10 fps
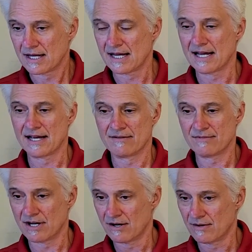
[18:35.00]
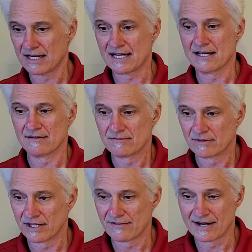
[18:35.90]
And, again,
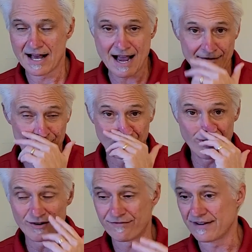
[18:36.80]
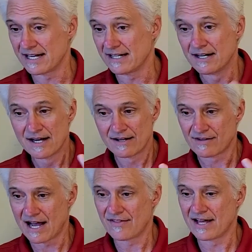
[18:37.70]
11.5, 12 feet,
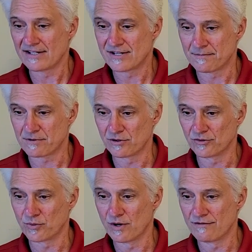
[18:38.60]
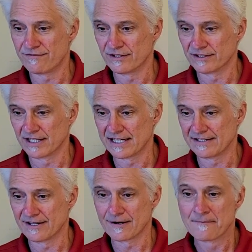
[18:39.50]
got that typical 12-foot
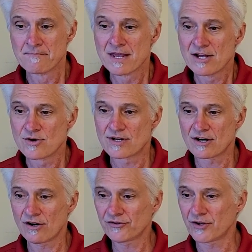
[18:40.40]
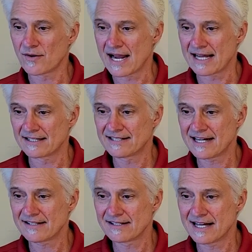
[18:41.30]
lane there. You can also
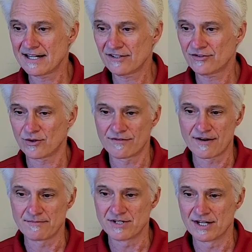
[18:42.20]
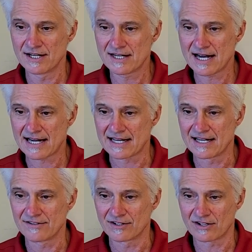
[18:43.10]
annotate the data. So if I'm done, I can
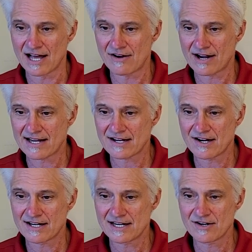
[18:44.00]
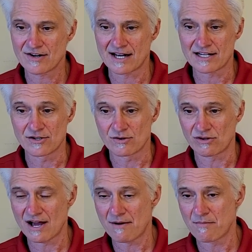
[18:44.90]
hit the cloud icon here and I can do
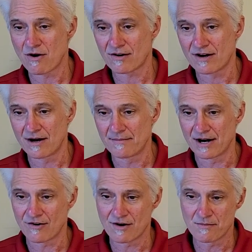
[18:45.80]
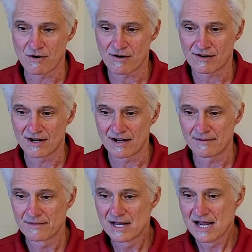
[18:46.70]
cloud markup, arrow
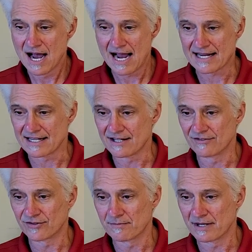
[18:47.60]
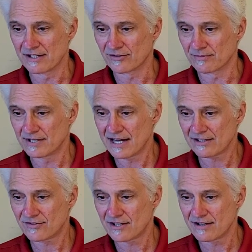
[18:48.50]
markup. I can give somebody some
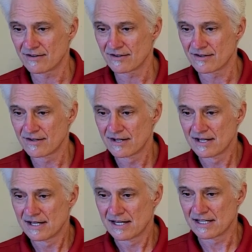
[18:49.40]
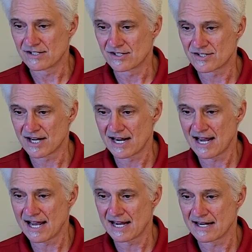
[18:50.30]
text here and just say,
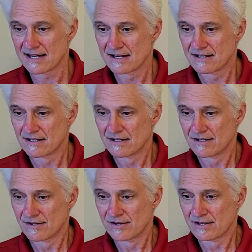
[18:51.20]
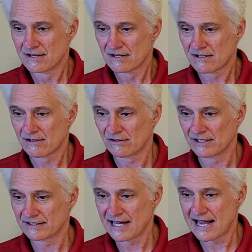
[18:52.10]
hey,
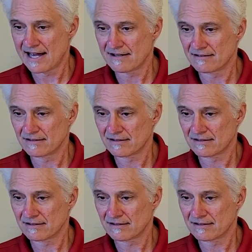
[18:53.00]
click that.